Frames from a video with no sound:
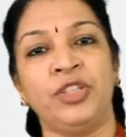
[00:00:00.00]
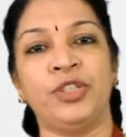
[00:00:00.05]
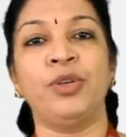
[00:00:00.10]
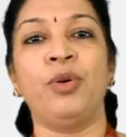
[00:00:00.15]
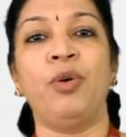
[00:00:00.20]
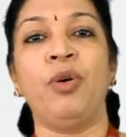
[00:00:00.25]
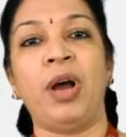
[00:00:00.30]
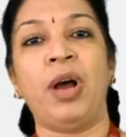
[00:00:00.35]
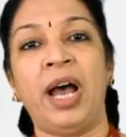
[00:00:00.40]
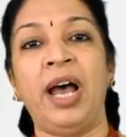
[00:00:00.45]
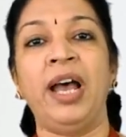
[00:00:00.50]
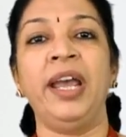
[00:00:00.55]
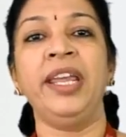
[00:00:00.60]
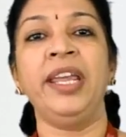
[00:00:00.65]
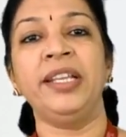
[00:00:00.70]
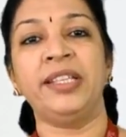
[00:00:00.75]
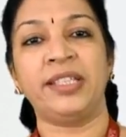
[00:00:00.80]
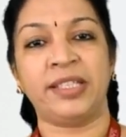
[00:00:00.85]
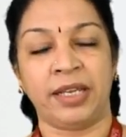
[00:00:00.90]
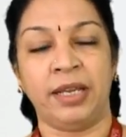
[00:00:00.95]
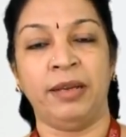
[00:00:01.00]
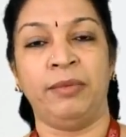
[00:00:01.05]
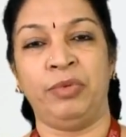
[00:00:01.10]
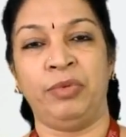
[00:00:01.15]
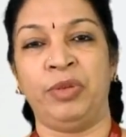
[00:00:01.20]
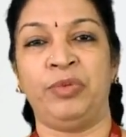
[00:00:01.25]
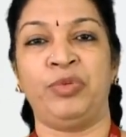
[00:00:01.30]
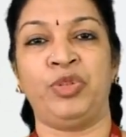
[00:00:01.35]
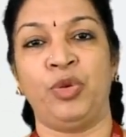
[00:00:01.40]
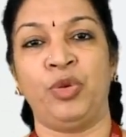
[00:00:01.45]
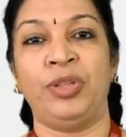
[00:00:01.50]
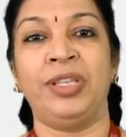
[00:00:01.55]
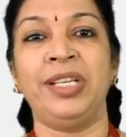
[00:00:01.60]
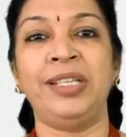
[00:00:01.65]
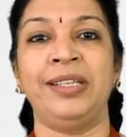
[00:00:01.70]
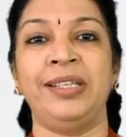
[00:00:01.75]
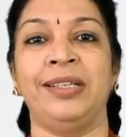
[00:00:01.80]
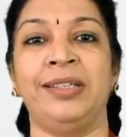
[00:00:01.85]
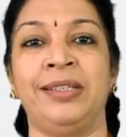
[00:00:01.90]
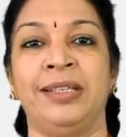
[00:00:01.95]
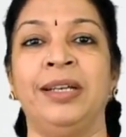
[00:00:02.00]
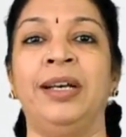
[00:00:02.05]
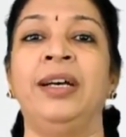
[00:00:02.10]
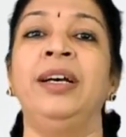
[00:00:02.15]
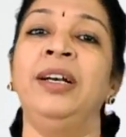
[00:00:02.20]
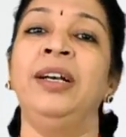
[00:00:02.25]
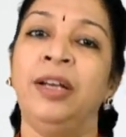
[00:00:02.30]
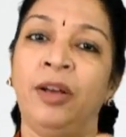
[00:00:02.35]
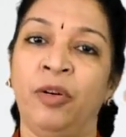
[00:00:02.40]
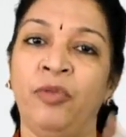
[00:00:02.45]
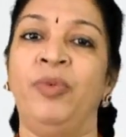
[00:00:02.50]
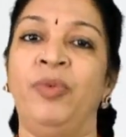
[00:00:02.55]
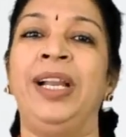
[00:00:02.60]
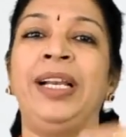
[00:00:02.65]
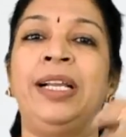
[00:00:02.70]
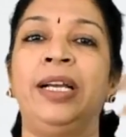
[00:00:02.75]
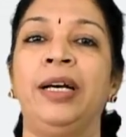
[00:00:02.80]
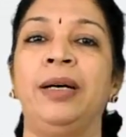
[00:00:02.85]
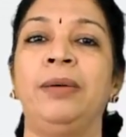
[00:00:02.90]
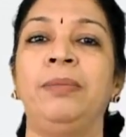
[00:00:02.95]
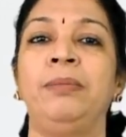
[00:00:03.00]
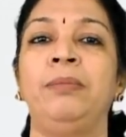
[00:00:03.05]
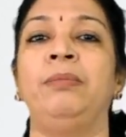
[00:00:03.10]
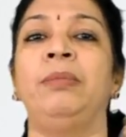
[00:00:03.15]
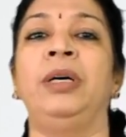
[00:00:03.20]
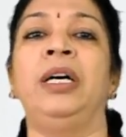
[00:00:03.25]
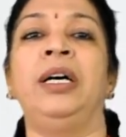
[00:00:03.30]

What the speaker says: so this is a welcome